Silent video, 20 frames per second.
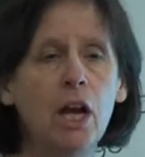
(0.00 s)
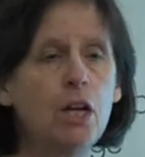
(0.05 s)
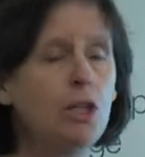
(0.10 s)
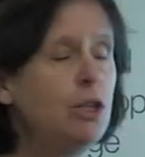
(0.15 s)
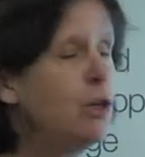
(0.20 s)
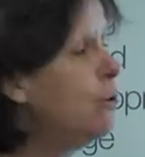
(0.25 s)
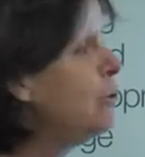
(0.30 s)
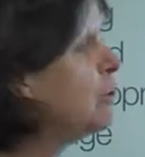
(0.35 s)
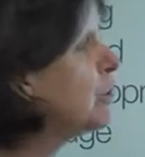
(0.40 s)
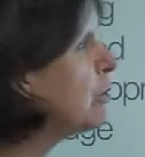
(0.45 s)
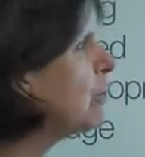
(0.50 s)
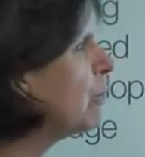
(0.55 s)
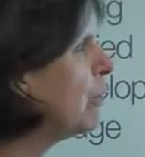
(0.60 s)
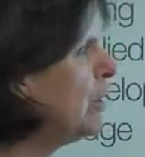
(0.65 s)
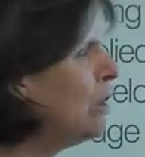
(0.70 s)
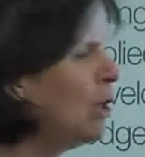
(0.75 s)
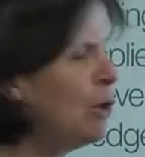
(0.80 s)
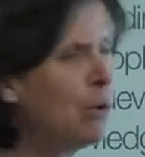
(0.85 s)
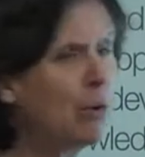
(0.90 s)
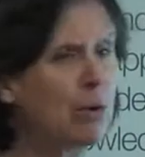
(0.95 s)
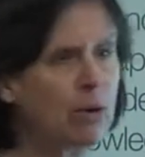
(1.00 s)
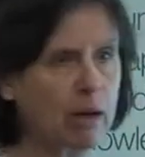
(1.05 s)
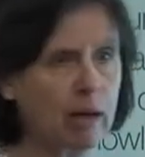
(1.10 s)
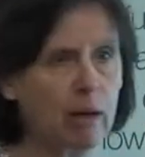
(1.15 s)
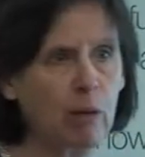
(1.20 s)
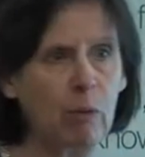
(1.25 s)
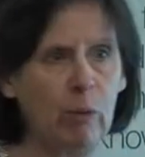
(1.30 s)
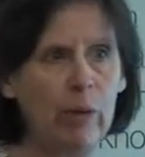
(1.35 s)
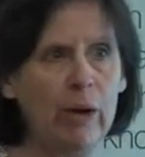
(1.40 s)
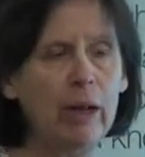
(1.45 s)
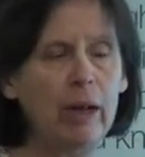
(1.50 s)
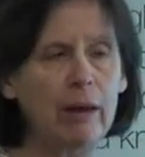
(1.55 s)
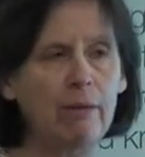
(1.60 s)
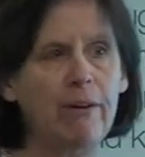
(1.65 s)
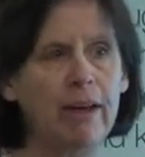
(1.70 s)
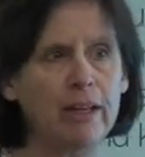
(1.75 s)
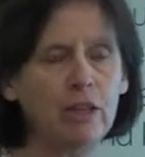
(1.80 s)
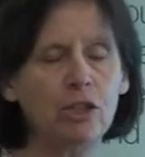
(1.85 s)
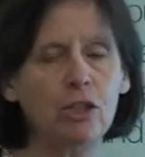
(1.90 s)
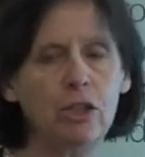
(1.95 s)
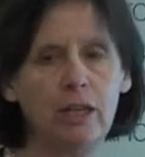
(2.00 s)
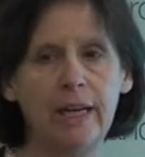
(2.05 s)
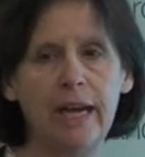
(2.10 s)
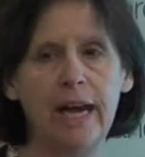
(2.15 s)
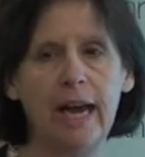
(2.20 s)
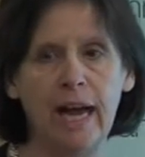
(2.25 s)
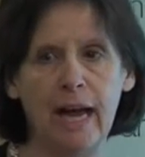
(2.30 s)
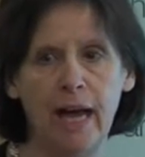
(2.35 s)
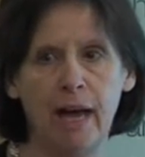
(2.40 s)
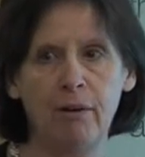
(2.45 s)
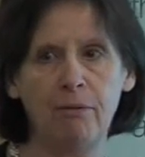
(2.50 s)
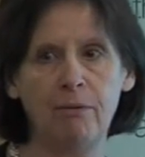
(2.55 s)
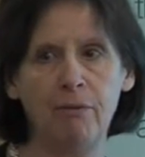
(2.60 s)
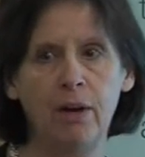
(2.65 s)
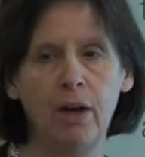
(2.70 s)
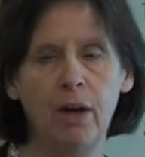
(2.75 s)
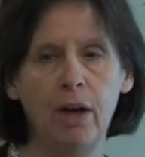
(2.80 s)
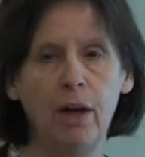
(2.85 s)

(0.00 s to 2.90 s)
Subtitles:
you will eventually have